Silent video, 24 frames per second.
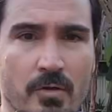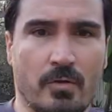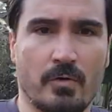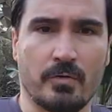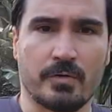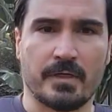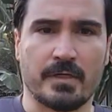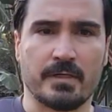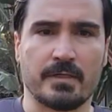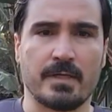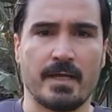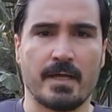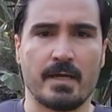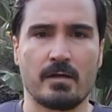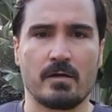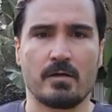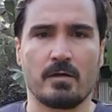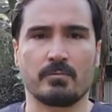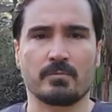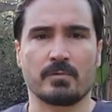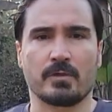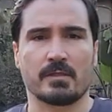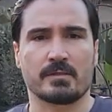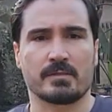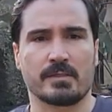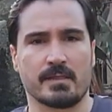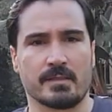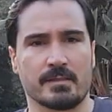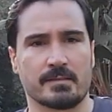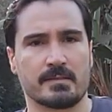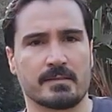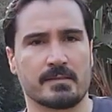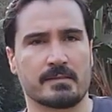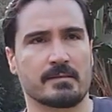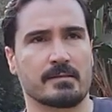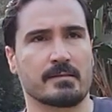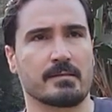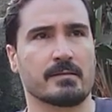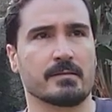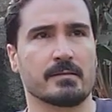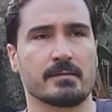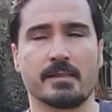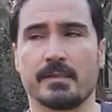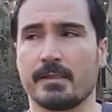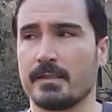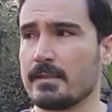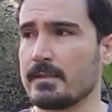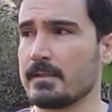Okay, now I'm going to test
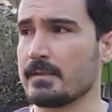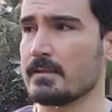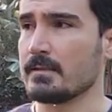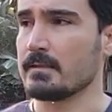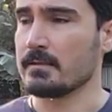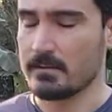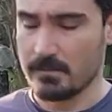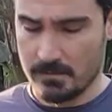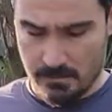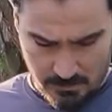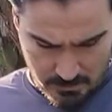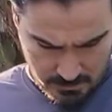the